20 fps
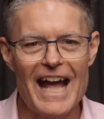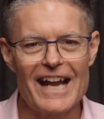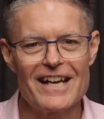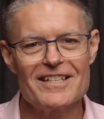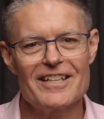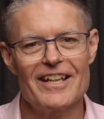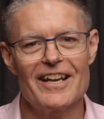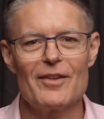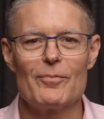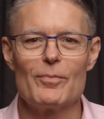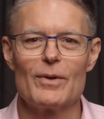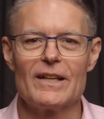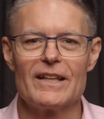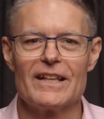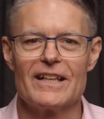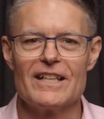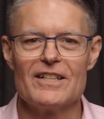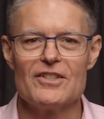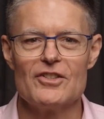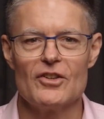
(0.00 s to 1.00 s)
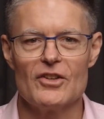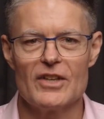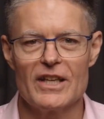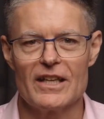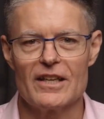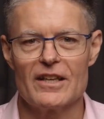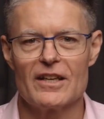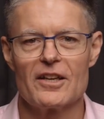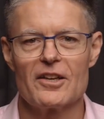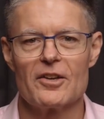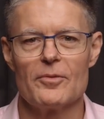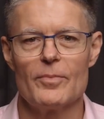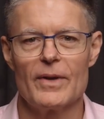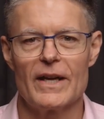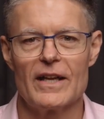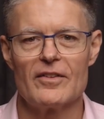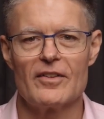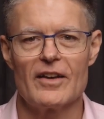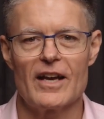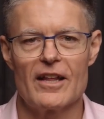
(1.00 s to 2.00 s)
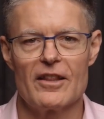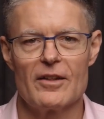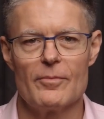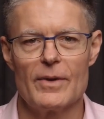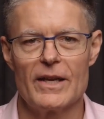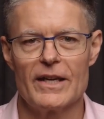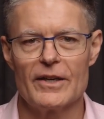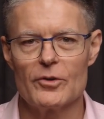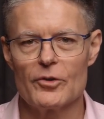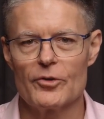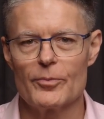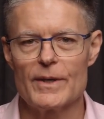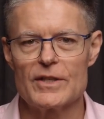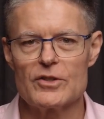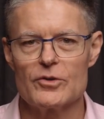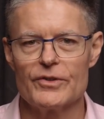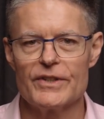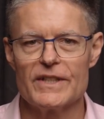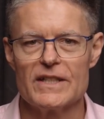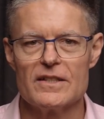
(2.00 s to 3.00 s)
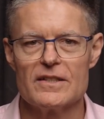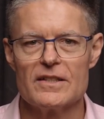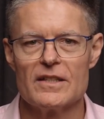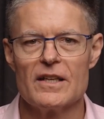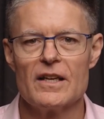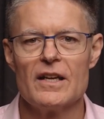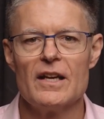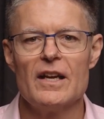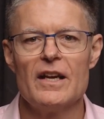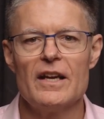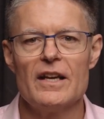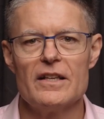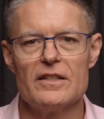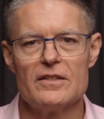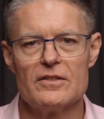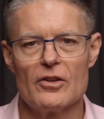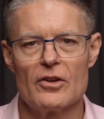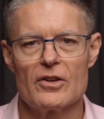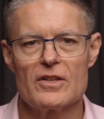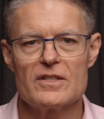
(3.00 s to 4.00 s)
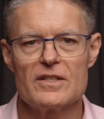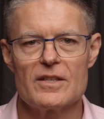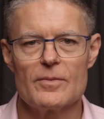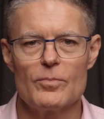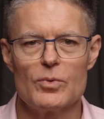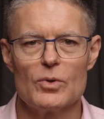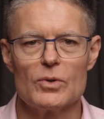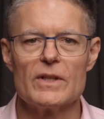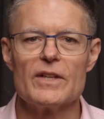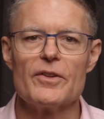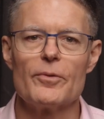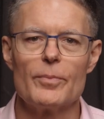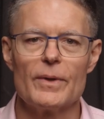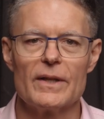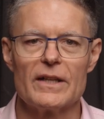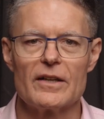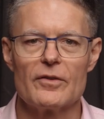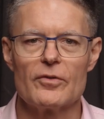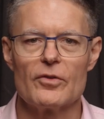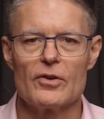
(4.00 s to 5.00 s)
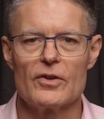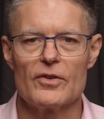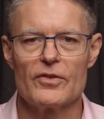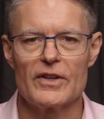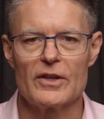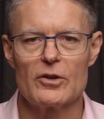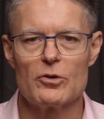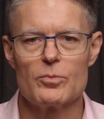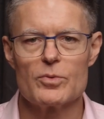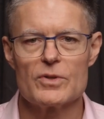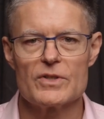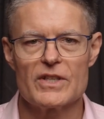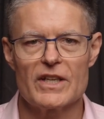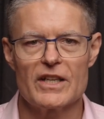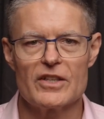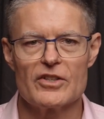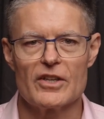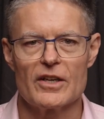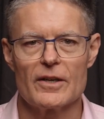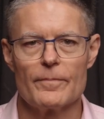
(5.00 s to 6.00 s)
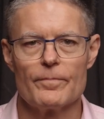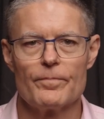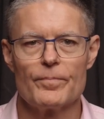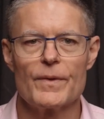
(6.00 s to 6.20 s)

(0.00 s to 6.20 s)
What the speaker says: Anaesthetic billing is unique compared to other medical specialties. It is not as simple as billing for a single procedure.